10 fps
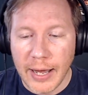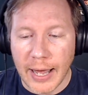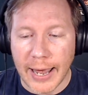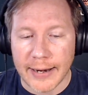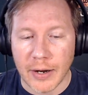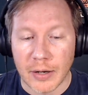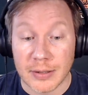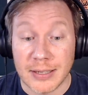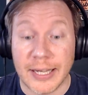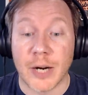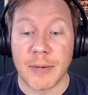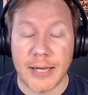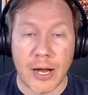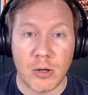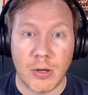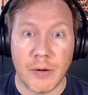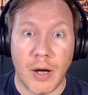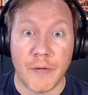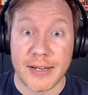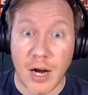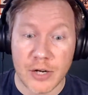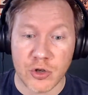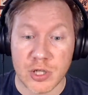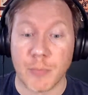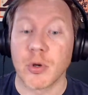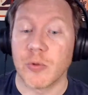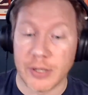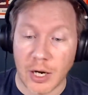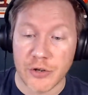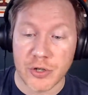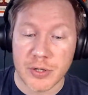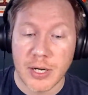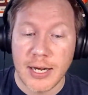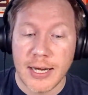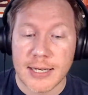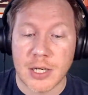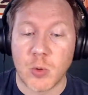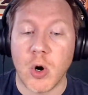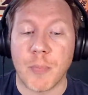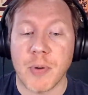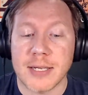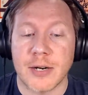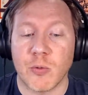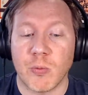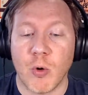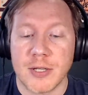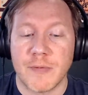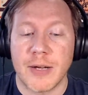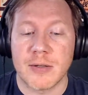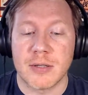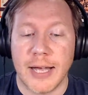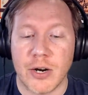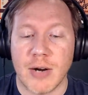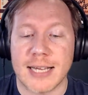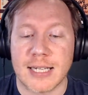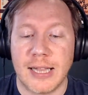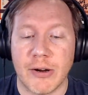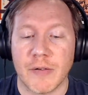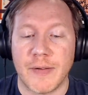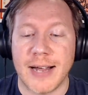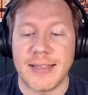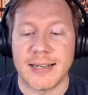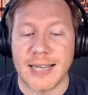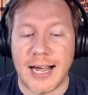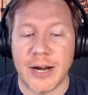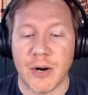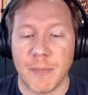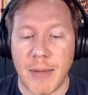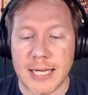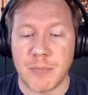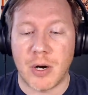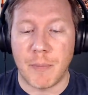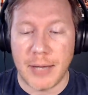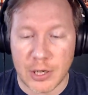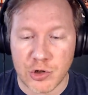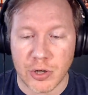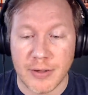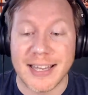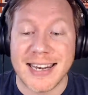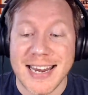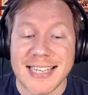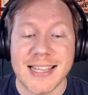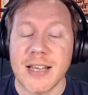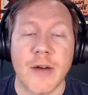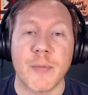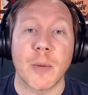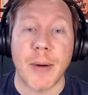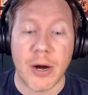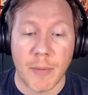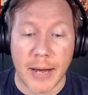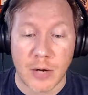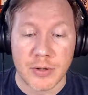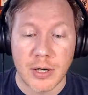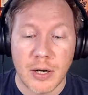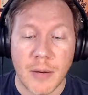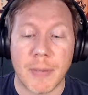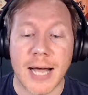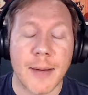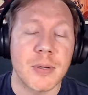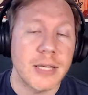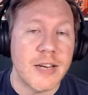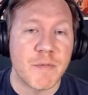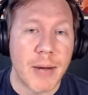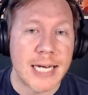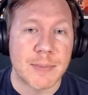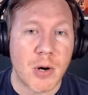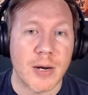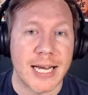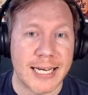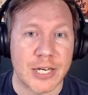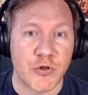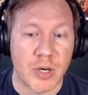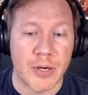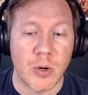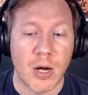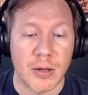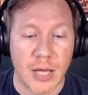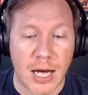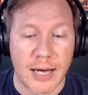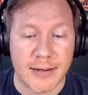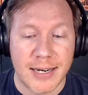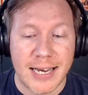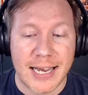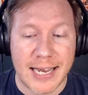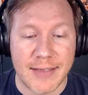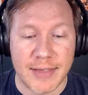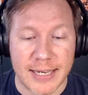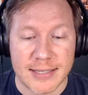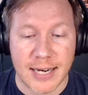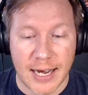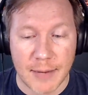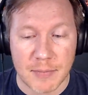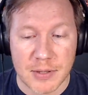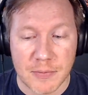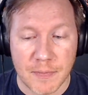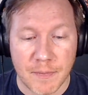And Larry McHale of the Dodgers, the Brooklyn Dodgers, said, quote, "President Roosevelt's letter has clarified the entire baseball picture. The needs of the government are paramount, but I believe baseball can contribute a lot in these times."